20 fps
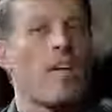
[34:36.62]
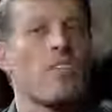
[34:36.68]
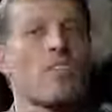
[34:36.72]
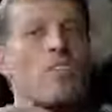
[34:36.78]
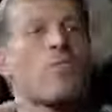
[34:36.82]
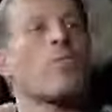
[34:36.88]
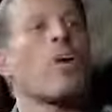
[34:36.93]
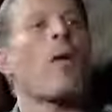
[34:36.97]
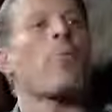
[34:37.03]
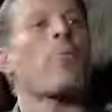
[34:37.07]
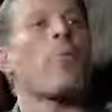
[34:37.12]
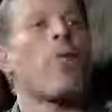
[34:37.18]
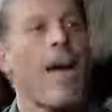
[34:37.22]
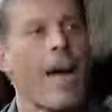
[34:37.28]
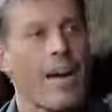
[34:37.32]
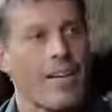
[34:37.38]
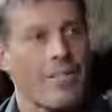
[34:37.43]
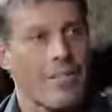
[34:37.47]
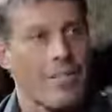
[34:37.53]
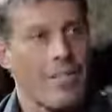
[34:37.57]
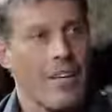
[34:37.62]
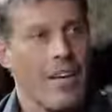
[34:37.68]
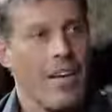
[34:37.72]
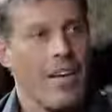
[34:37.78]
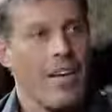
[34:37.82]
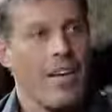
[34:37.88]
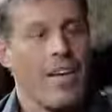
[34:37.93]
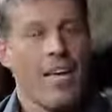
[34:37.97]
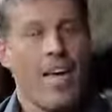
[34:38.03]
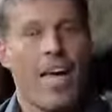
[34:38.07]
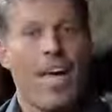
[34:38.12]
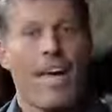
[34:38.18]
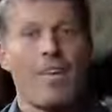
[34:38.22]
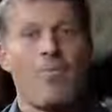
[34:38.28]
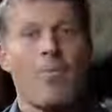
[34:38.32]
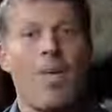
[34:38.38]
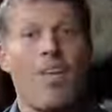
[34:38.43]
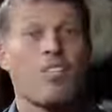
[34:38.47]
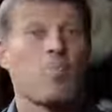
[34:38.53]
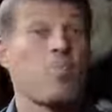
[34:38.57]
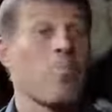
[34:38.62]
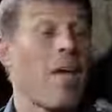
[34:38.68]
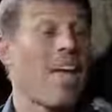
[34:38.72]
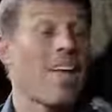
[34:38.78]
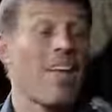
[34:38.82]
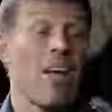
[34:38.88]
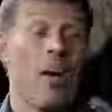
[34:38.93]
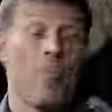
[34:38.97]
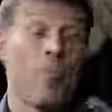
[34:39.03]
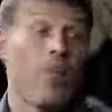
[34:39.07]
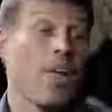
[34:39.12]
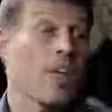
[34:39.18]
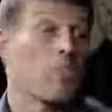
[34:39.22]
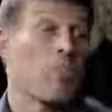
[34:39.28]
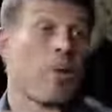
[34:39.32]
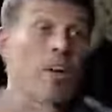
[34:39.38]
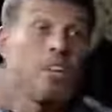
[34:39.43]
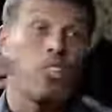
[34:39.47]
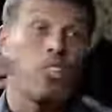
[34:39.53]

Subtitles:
it's too complex. And it's made complex by